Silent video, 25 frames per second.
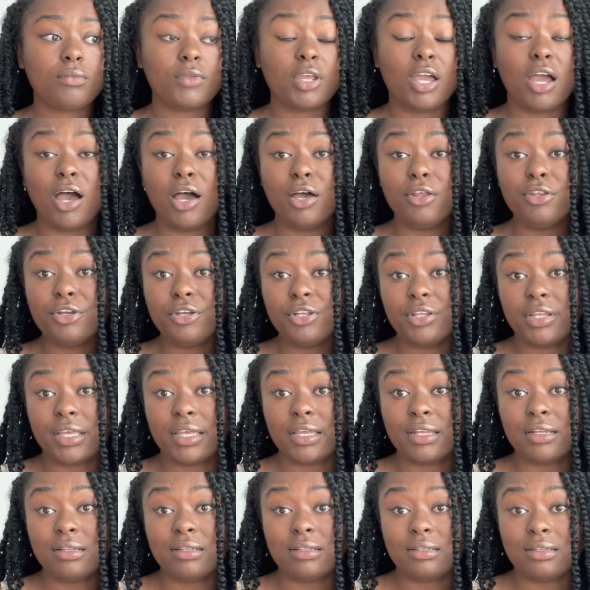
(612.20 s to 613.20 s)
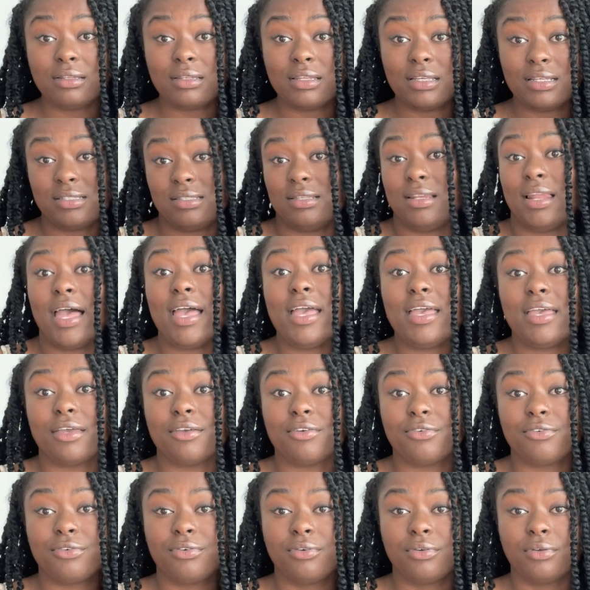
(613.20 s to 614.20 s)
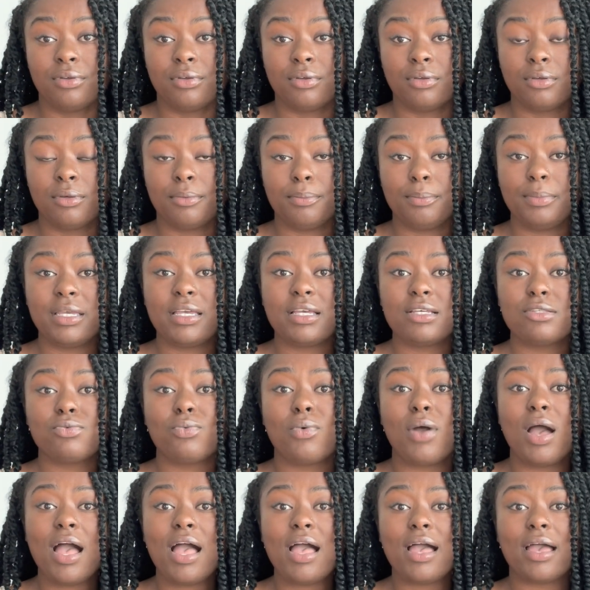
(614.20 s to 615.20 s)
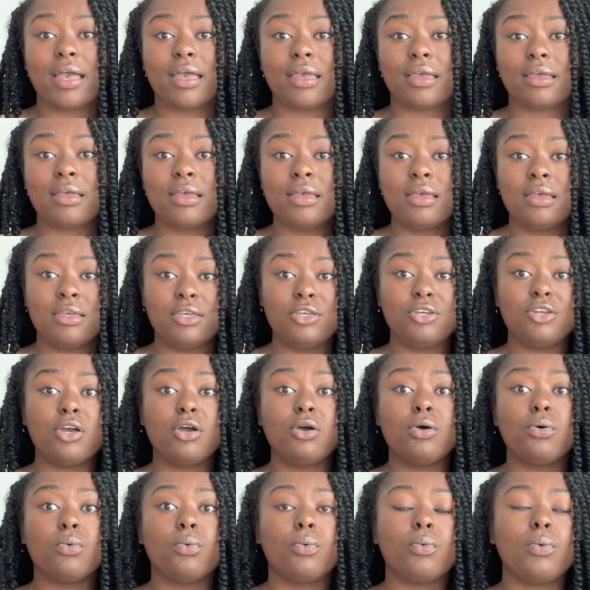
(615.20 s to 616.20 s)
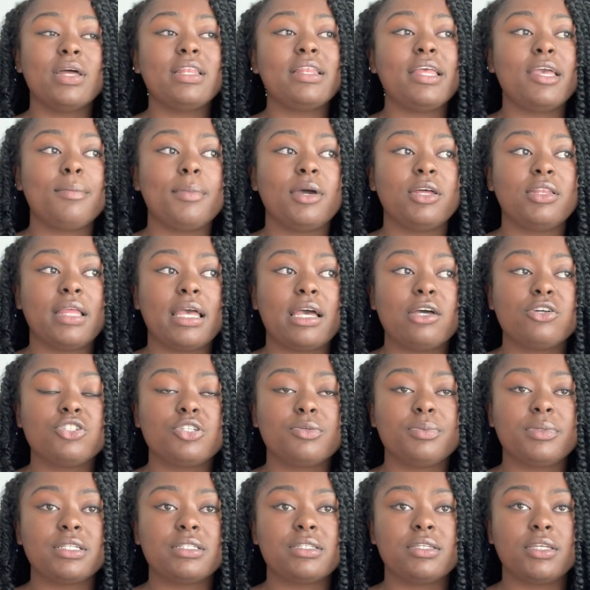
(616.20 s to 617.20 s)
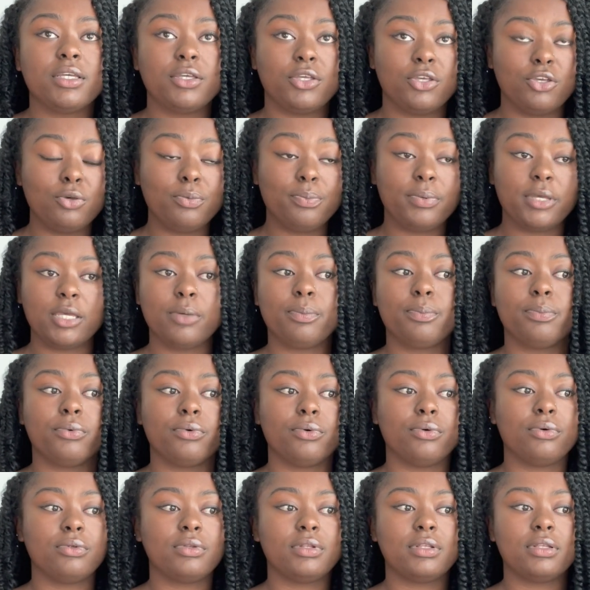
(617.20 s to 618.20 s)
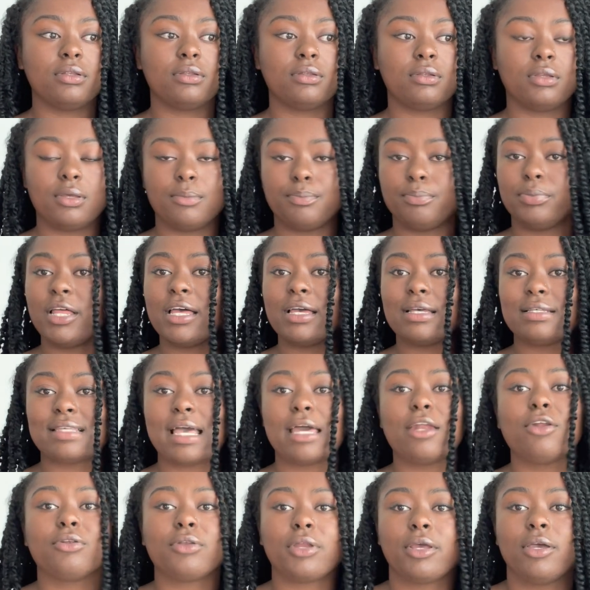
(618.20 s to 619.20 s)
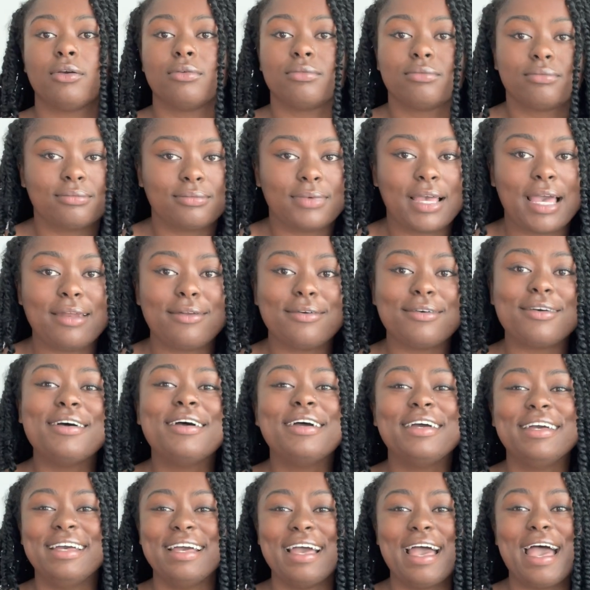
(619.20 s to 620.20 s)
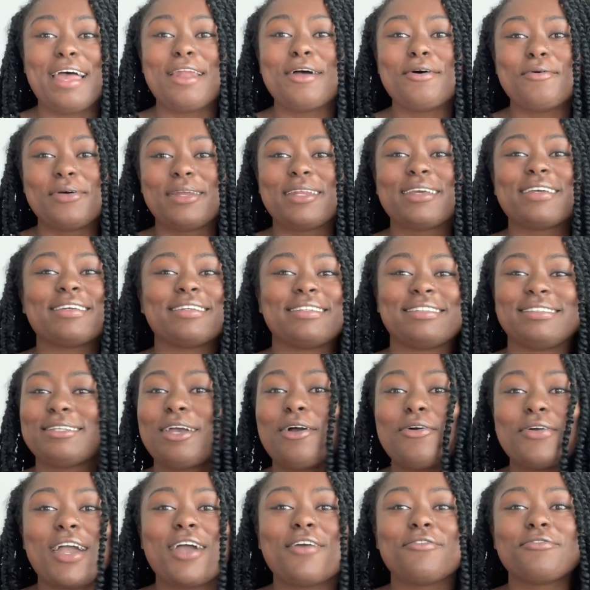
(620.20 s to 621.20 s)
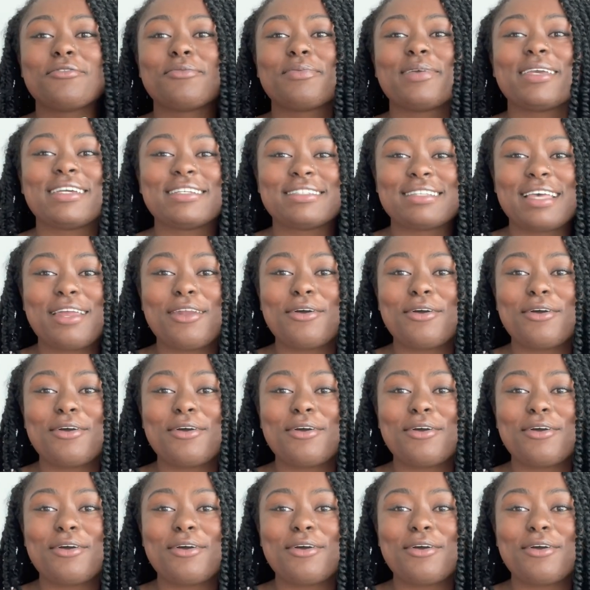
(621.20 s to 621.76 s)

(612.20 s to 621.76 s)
other than this life. Because why? One thing about the LGBTQ people, and plus, I don't know. I don't want to, don't come for me because